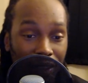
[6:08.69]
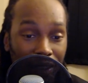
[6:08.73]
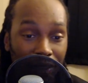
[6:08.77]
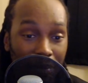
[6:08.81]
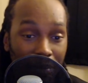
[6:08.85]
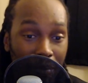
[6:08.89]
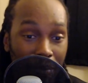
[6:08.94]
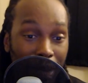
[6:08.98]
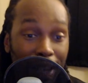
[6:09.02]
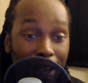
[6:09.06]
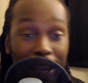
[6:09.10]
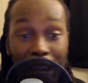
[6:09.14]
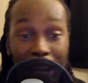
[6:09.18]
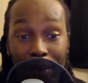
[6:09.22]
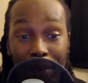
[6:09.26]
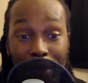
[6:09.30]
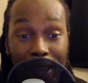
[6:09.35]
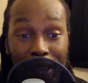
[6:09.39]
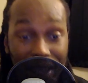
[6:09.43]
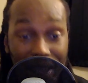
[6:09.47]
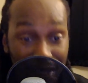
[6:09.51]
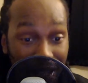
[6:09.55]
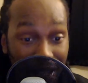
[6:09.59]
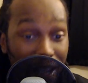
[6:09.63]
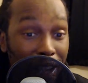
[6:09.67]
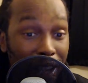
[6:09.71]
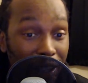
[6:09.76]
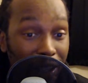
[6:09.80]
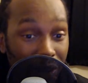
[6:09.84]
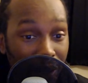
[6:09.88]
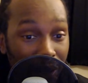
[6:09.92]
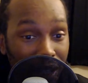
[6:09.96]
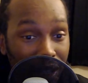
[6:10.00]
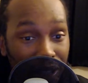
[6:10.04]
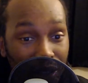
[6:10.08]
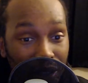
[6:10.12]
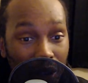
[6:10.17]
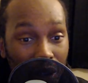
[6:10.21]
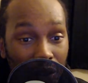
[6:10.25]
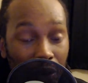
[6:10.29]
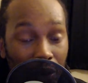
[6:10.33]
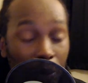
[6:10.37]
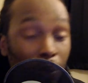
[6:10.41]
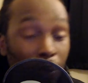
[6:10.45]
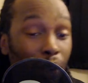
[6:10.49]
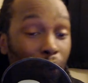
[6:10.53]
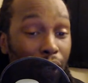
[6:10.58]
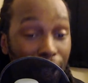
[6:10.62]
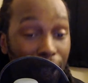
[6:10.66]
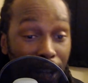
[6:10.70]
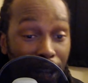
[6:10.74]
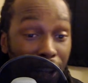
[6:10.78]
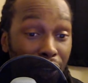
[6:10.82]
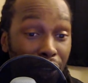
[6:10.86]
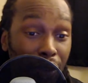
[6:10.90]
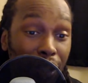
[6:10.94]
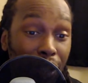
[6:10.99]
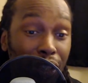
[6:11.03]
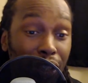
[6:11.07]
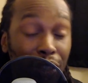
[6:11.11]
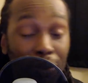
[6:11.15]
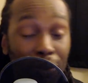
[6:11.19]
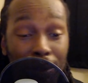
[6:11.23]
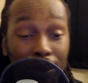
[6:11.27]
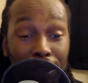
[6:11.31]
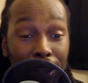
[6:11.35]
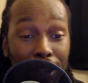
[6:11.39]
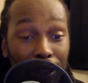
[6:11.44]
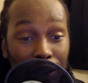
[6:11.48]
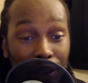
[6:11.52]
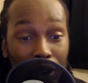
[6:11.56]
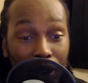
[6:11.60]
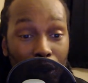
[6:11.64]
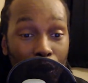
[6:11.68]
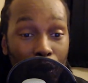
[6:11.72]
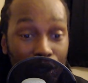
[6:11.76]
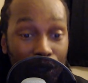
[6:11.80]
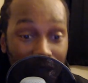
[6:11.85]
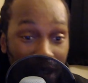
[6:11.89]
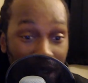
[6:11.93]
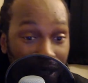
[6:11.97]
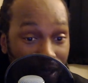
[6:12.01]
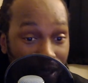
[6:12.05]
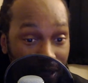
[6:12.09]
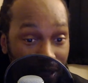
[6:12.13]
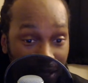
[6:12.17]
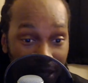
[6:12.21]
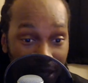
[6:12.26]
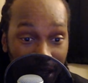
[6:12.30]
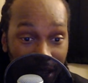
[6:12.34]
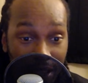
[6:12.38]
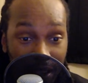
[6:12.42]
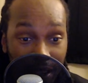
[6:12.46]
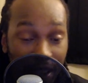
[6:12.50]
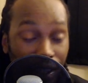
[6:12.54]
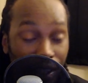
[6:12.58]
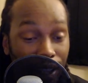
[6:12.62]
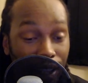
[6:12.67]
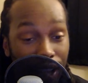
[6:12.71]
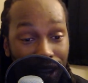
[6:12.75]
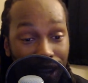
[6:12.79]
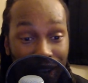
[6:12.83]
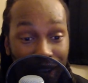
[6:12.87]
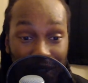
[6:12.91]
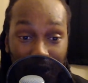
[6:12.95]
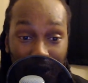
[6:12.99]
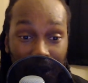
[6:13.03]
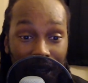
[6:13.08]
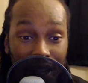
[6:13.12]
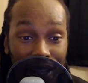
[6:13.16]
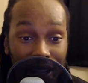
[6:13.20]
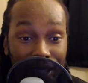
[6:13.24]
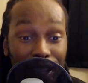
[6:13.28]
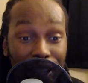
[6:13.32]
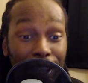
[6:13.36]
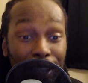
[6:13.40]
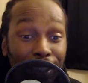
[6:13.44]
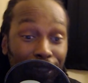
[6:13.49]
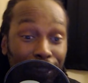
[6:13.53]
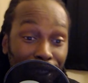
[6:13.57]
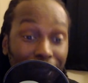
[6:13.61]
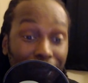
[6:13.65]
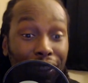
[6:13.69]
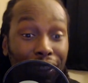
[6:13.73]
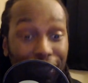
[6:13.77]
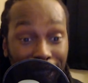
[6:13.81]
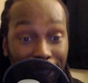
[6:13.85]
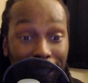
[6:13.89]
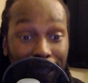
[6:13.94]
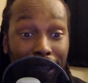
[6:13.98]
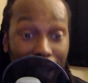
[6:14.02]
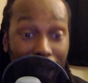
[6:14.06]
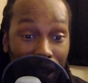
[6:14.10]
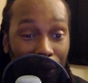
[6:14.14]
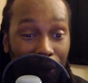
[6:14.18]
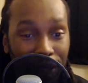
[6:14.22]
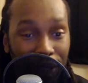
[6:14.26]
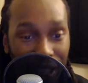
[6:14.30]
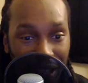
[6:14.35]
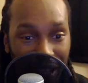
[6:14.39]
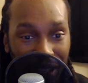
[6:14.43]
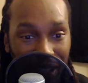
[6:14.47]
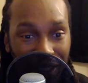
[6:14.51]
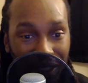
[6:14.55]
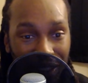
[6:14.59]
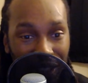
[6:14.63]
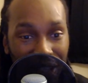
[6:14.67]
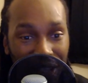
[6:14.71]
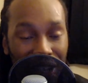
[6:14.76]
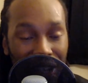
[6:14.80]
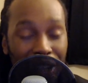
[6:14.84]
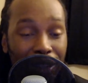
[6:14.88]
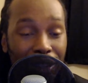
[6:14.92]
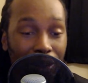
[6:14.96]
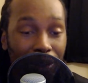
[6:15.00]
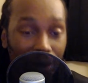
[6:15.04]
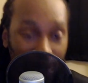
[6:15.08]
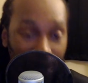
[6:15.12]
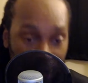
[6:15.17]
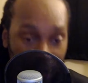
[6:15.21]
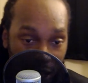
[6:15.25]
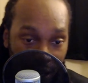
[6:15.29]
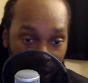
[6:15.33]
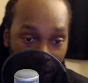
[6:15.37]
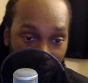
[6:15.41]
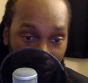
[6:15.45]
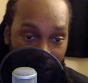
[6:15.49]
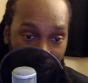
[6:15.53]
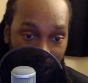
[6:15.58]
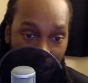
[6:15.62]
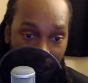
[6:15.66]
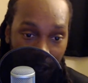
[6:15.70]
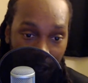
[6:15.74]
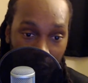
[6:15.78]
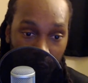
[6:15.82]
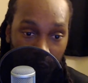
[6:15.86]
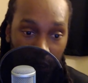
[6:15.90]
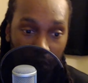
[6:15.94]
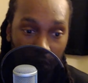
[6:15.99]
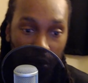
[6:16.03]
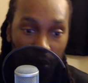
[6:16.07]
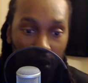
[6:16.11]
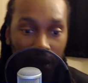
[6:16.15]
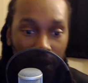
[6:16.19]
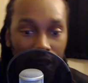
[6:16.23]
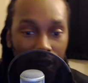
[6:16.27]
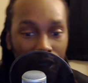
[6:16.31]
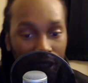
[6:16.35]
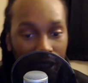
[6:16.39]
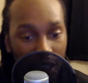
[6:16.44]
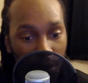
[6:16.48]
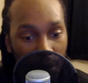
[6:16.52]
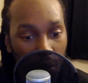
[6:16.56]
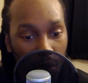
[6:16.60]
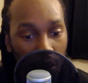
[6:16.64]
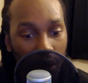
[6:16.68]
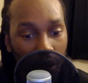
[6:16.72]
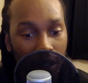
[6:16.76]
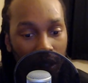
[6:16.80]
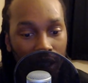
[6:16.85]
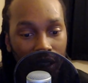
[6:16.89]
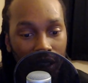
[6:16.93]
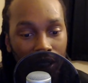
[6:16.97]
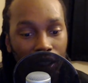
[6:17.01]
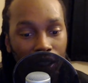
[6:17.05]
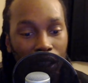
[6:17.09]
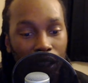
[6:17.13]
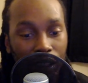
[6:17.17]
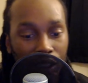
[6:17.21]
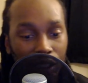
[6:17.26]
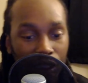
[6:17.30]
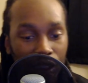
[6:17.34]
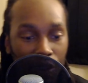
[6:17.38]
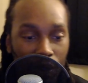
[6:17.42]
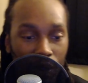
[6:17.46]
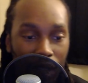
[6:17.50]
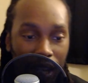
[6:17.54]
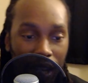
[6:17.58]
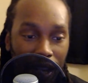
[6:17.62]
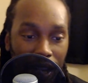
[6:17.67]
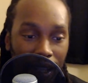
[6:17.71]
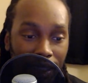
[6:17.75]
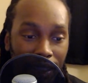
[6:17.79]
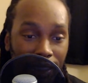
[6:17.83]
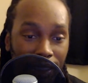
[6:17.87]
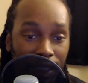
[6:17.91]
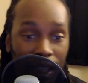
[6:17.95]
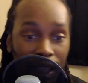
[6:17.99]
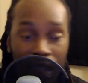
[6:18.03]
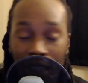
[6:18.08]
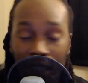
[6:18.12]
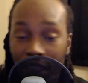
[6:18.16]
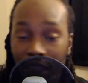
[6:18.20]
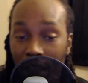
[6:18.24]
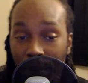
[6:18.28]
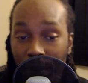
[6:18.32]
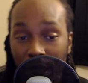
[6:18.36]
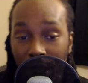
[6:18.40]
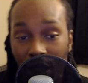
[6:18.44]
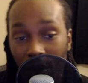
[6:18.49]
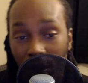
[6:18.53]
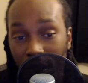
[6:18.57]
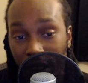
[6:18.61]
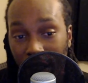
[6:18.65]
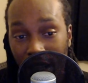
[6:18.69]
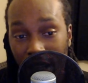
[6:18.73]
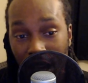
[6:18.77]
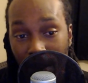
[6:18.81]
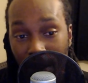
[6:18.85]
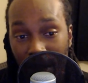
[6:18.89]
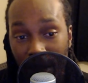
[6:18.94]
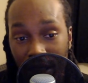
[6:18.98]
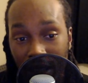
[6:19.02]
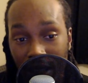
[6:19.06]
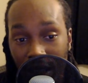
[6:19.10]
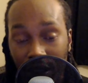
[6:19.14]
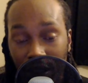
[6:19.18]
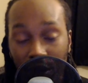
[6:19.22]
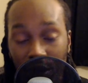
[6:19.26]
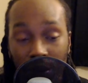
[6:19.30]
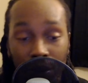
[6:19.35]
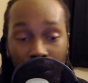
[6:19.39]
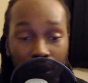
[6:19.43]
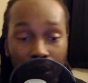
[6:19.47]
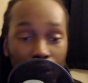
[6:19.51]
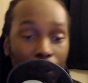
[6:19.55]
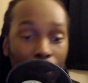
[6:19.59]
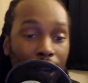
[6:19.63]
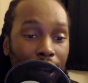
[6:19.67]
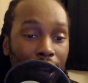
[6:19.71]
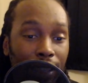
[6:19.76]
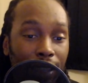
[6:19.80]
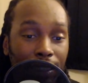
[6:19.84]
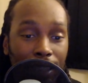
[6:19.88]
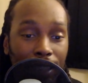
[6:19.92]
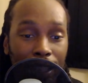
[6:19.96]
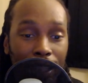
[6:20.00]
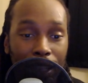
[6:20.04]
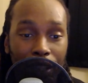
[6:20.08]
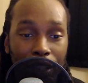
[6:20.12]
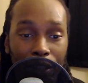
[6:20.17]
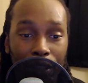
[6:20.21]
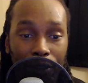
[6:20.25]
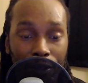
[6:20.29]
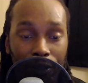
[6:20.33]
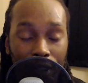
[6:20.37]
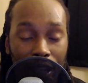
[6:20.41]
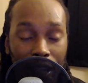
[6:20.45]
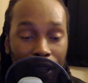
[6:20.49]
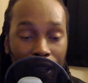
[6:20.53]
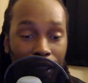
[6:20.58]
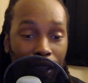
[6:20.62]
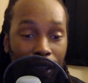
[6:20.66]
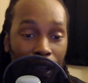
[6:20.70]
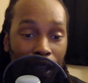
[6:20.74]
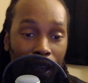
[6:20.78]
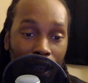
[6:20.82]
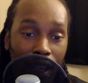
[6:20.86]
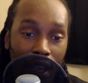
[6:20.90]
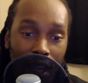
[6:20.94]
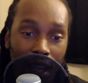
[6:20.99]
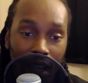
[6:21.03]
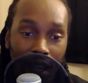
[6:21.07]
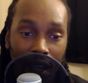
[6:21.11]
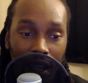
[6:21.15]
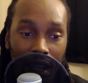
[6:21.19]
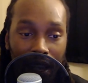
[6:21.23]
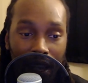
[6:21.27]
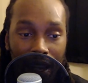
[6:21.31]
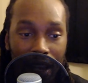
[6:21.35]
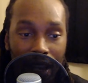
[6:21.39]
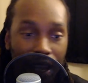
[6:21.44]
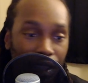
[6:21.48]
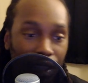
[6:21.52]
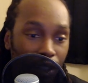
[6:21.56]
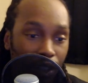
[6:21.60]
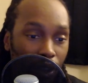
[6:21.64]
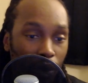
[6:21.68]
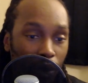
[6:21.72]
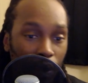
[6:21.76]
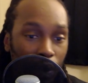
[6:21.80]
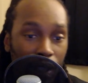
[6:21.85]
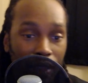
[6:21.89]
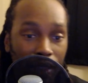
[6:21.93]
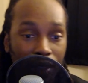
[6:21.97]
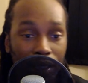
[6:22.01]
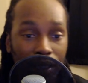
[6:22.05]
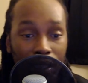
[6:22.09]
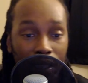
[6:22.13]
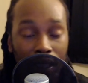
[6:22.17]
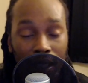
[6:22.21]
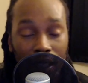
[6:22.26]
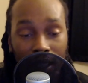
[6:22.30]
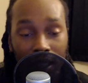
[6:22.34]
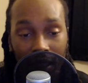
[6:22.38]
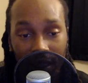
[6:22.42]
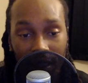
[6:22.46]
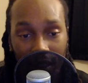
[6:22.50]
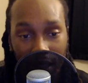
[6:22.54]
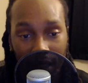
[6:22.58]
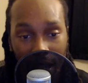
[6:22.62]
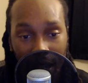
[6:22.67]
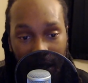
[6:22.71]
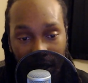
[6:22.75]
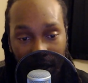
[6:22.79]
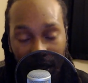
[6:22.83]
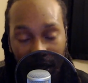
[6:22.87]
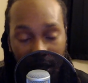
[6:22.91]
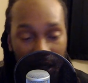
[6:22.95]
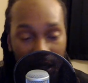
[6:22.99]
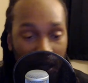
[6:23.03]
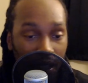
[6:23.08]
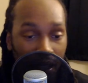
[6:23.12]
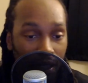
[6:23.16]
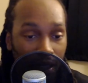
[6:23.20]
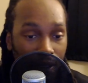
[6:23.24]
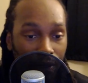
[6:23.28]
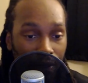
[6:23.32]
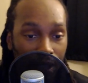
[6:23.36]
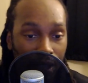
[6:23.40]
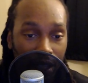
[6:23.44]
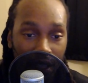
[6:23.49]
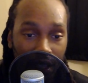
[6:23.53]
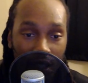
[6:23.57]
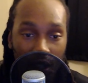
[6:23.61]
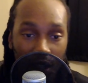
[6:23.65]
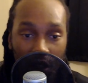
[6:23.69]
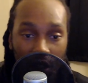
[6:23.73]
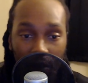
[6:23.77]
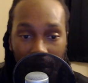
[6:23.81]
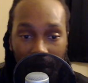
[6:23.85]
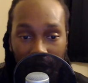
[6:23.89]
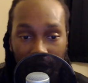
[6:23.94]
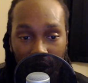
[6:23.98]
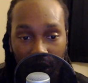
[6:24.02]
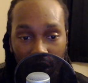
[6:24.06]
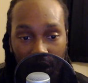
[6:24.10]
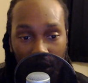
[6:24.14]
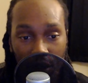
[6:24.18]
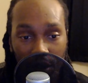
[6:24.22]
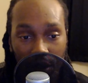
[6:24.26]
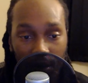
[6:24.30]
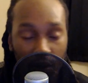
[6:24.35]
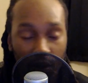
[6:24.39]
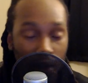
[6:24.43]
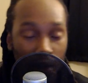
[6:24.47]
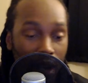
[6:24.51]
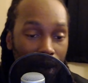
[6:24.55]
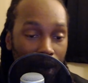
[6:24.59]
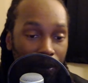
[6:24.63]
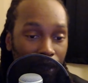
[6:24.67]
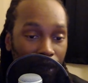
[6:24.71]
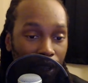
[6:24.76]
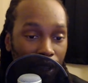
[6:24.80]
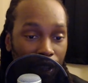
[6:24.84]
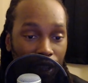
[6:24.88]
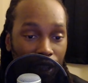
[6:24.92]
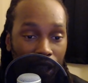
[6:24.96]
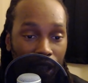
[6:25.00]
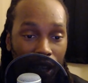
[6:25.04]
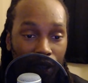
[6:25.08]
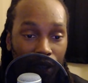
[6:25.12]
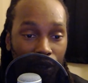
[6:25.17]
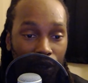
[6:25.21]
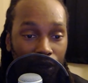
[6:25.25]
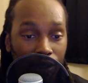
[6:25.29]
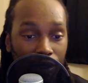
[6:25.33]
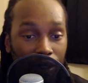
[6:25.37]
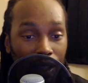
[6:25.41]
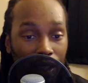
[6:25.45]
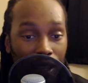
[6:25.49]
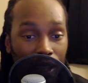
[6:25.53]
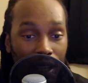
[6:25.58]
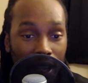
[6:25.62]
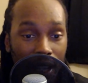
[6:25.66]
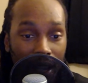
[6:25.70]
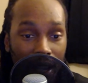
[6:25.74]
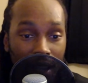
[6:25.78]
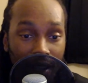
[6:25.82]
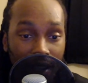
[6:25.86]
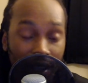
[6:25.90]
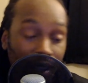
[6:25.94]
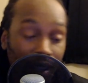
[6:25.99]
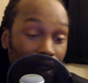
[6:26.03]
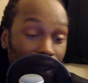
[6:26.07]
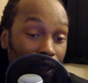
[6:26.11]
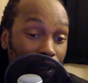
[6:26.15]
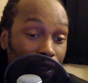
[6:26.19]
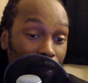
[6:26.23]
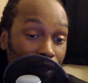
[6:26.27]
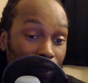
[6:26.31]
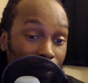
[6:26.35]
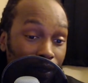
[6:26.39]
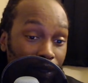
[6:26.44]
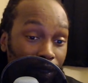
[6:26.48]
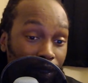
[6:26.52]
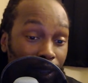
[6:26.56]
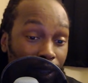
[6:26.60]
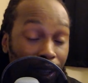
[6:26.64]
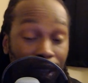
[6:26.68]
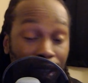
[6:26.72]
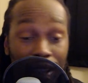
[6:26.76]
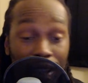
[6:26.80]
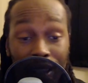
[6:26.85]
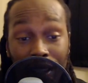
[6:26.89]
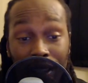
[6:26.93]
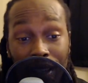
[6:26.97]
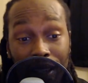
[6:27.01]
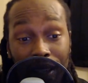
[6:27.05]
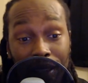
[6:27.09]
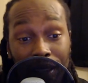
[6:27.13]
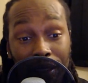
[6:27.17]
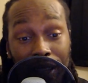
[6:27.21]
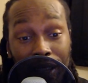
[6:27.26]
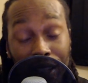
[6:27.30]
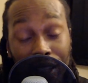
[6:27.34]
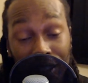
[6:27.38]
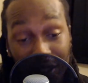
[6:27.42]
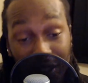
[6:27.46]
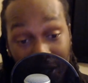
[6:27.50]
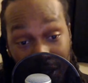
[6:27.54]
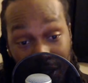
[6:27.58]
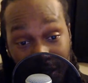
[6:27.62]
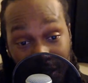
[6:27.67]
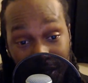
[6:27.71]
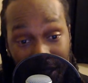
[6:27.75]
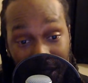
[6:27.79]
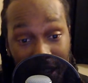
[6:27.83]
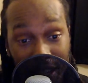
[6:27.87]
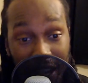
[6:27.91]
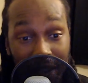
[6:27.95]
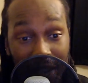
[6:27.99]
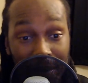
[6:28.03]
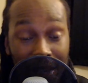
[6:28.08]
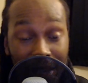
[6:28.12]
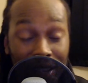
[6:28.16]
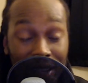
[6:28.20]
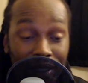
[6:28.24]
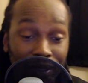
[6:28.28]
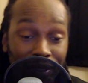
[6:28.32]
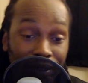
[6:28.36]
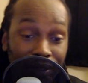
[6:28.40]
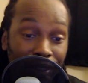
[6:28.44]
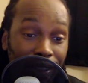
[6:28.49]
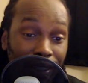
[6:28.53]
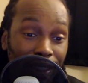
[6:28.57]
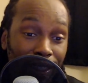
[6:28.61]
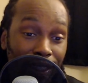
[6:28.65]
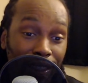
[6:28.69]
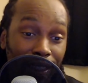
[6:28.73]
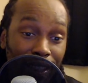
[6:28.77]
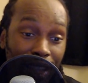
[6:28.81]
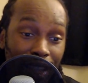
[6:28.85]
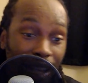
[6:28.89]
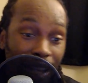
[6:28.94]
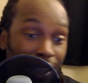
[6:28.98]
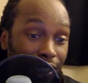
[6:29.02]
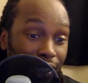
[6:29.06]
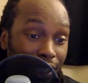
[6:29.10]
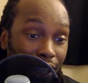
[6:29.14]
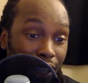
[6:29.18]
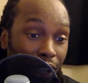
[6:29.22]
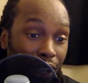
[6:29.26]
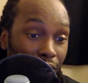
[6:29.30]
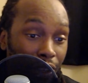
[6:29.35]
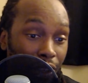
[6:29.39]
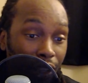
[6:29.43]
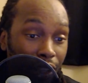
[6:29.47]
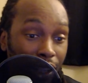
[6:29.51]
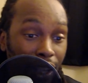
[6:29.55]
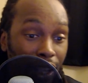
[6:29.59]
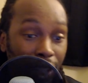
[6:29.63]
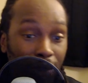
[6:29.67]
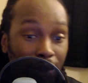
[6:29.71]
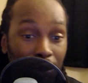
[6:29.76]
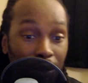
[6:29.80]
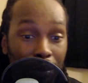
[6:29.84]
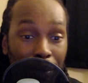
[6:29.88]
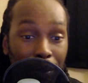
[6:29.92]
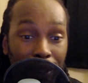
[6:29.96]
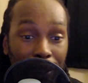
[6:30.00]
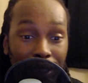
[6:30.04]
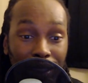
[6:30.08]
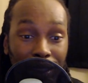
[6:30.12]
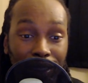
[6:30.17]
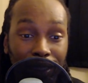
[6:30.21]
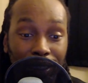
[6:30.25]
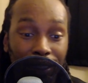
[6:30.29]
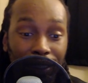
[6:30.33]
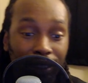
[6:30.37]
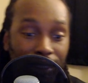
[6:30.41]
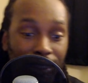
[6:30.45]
My name is Andre, so from one Andre to another, always like to see another Andre succeed out there. So shout out to Andre Ward, Team Ward. Good luck to you guys. Let me know in the comment section who you guys think he should fight. And as always, like the video, make sure you subscribe to the channel, and let the church say amen. I'll see y'all on the next one. Peace.